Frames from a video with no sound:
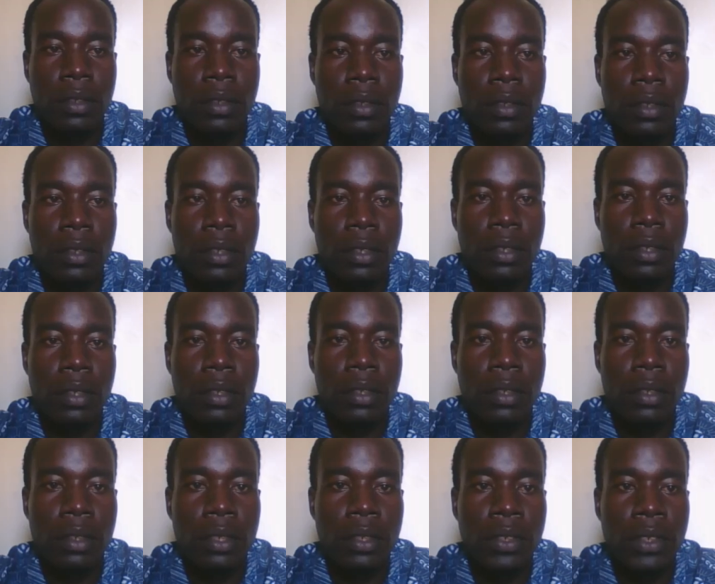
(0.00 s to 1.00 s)
cells here,
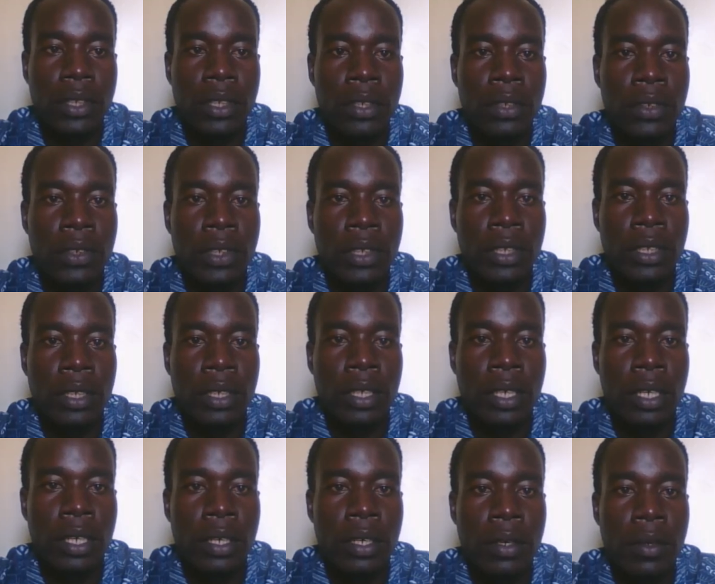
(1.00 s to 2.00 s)
yeah.
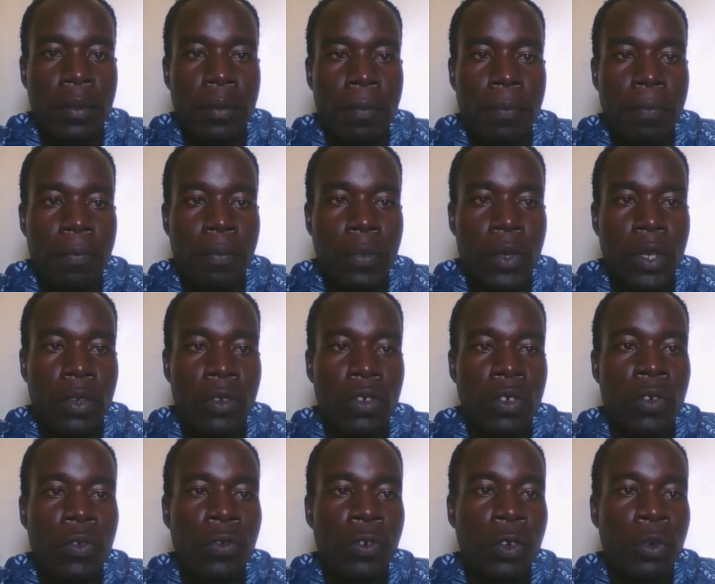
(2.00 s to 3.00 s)
So from A
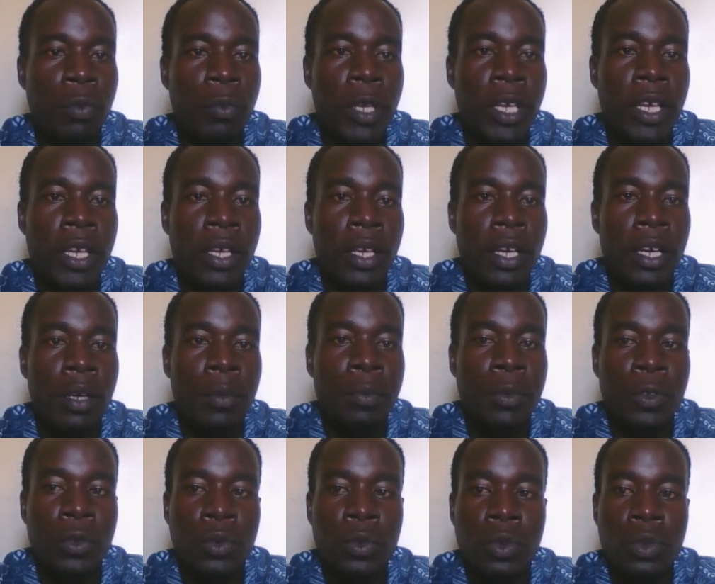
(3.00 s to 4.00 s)
up to
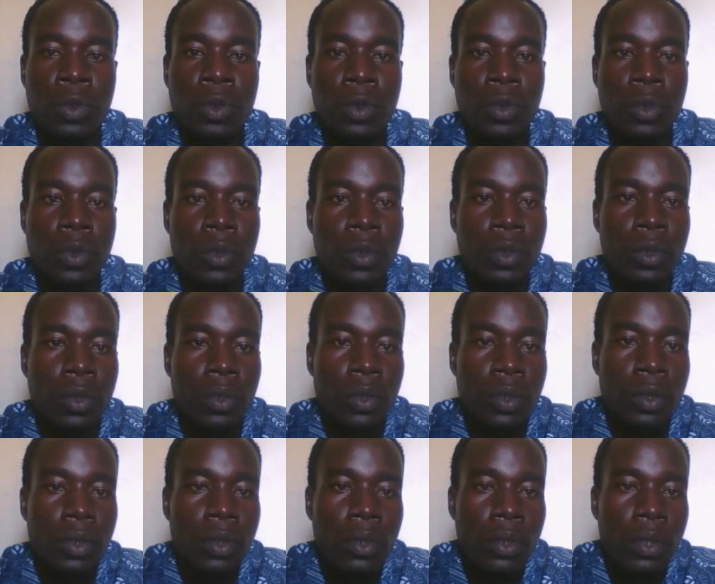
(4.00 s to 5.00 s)
H.
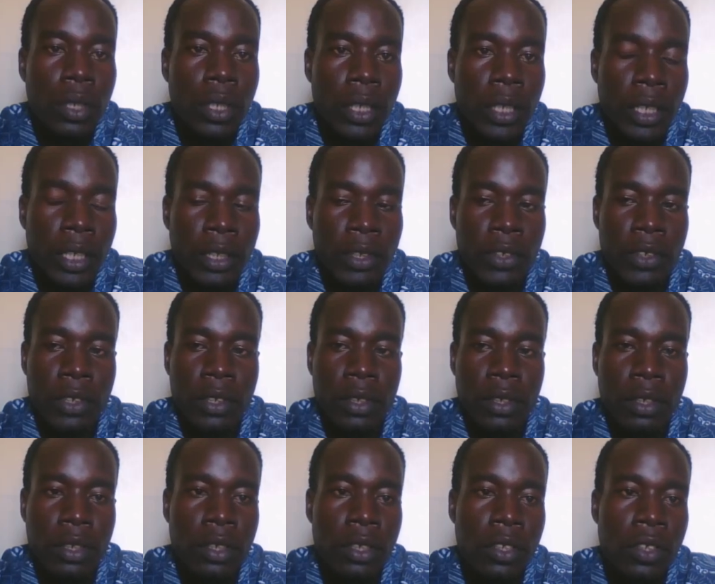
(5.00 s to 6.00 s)
So
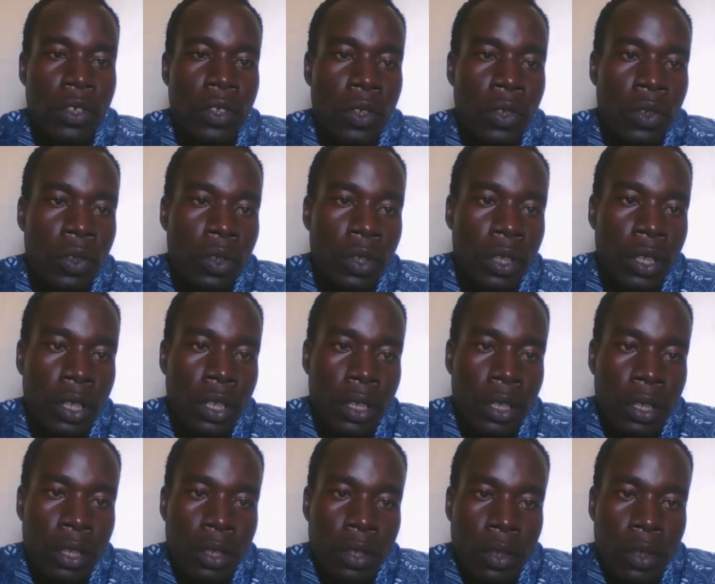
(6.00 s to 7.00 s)
all these
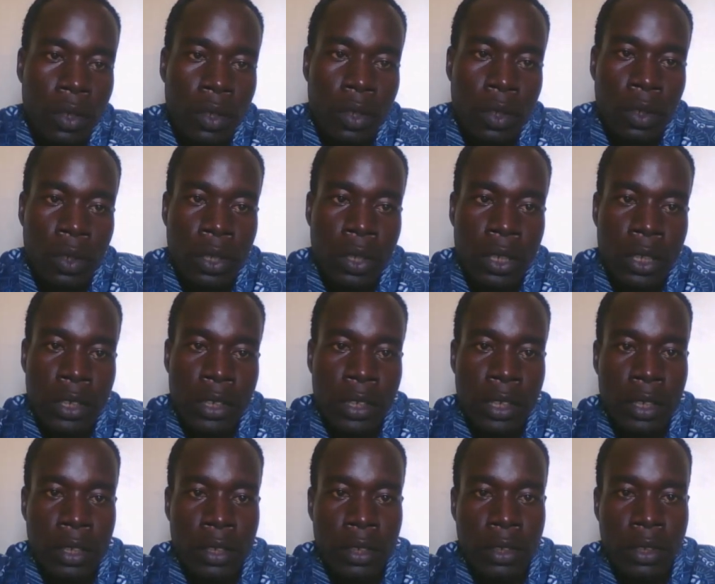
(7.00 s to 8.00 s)
cells,
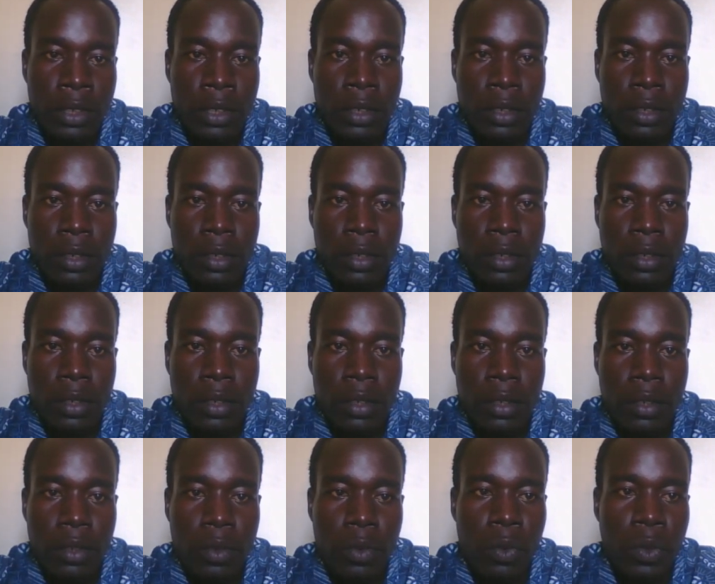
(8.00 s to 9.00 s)
when they are grouped
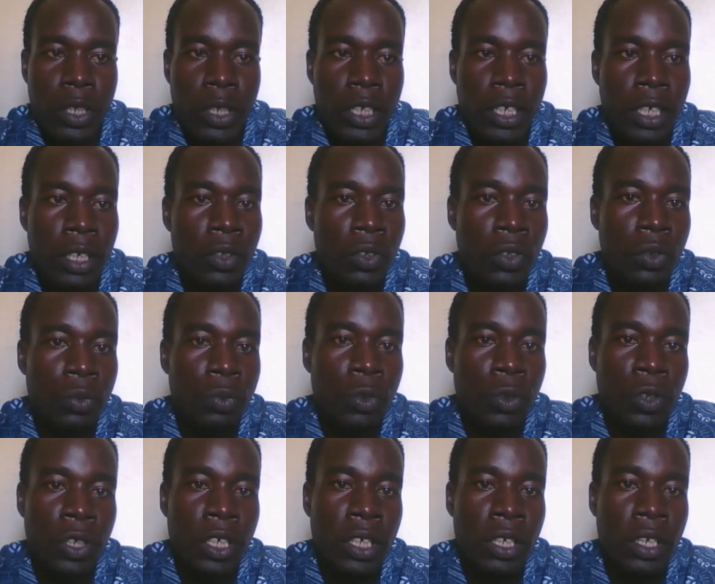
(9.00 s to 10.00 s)
together or they
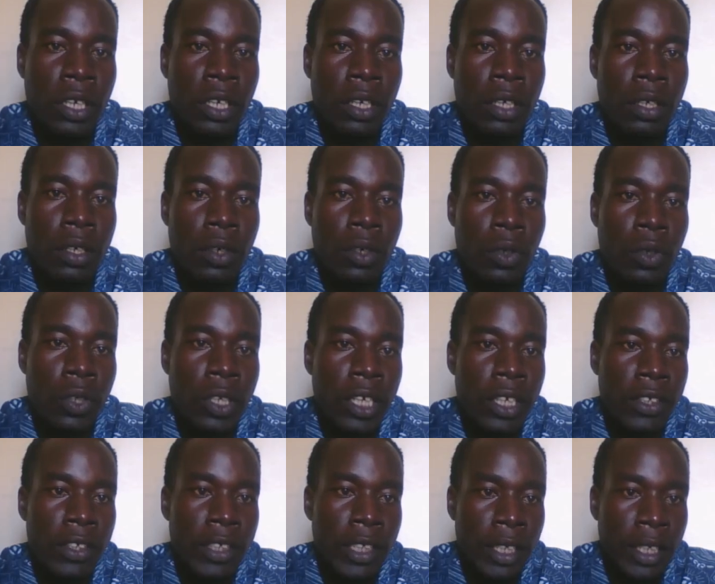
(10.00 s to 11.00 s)
are selected
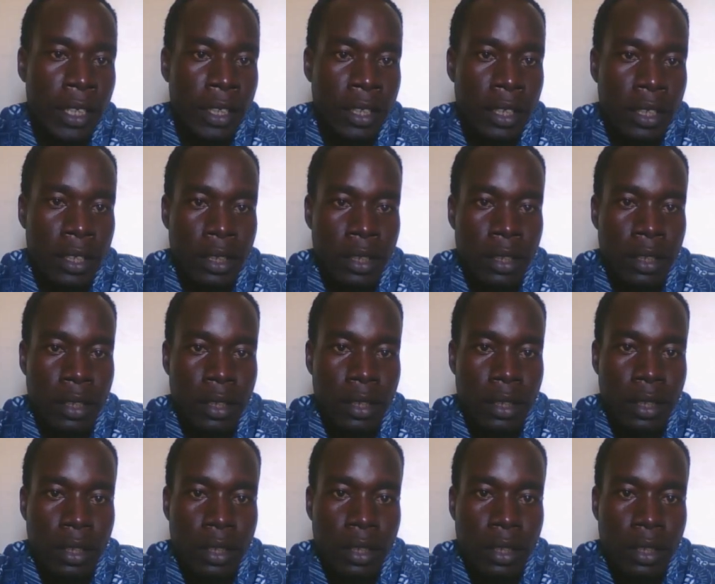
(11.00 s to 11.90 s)
together,